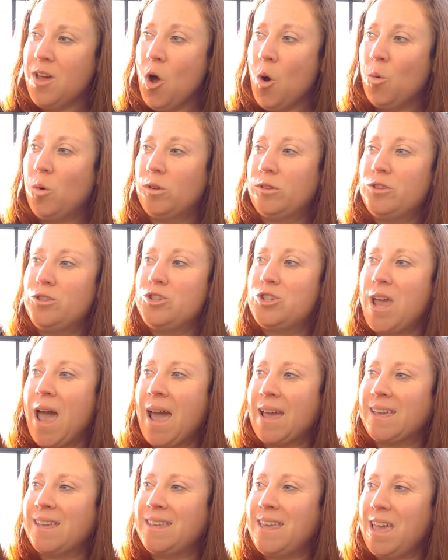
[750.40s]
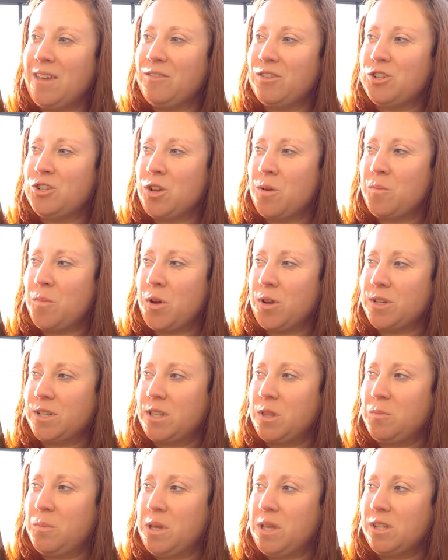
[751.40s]
Well, Jack gave a jump onto
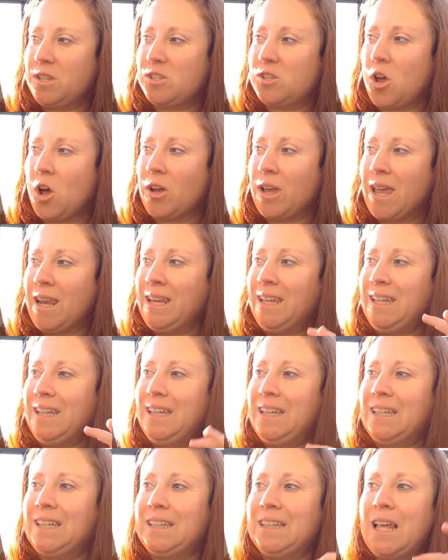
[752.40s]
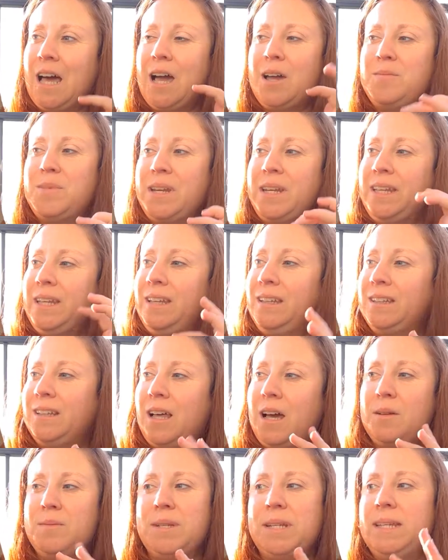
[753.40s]
the beanstalk, and he climbed and he
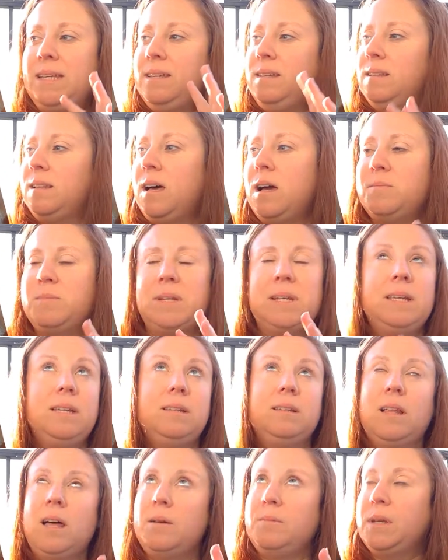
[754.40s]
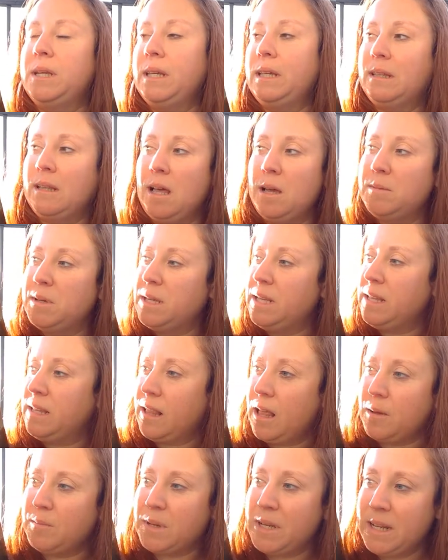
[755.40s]
climbed and he climbed and he climbed and he climbed and he
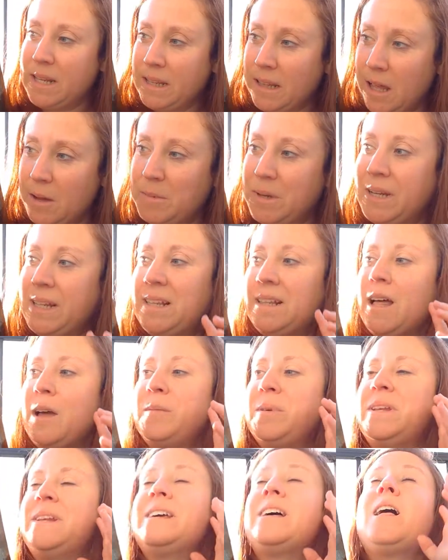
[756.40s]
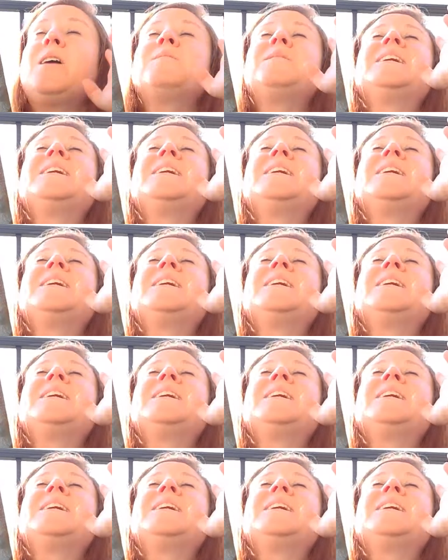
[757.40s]
climbed and he climbed and he climbed and he climbed